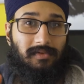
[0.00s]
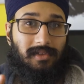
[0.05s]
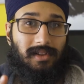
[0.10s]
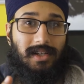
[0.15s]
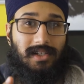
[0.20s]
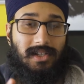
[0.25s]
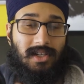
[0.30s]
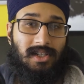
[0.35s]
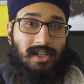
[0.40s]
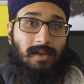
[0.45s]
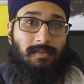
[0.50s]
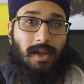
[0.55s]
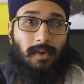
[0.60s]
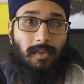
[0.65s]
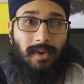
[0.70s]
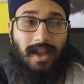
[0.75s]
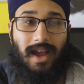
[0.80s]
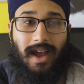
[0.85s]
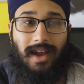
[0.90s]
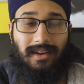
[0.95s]
relationship that
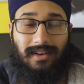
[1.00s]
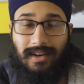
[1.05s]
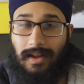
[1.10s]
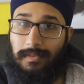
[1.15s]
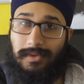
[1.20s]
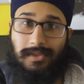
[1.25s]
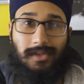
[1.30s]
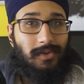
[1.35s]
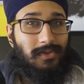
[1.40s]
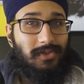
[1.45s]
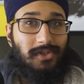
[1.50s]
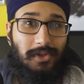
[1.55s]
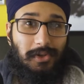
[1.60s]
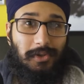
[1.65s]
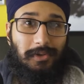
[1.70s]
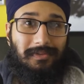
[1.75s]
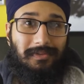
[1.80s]
we had in episode 2.